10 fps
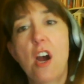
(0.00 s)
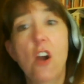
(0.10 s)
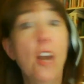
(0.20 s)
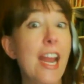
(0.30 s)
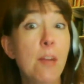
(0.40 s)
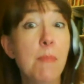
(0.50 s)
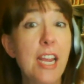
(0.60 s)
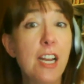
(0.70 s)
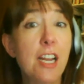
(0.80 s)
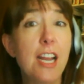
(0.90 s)
are
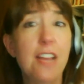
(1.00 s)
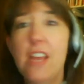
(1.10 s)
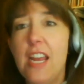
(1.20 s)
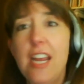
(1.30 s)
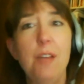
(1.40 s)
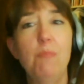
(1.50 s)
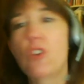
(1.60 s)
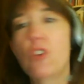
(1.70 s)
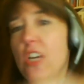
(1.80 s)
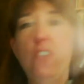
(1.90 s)
animated and they
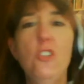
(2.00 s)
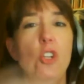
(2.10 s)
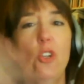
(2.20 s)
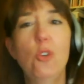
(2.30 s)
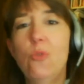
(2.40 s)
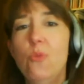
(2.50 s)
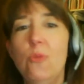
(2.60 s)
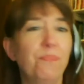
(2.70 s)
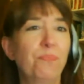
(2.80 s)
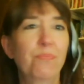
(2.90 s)
turn
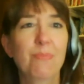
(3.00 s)
into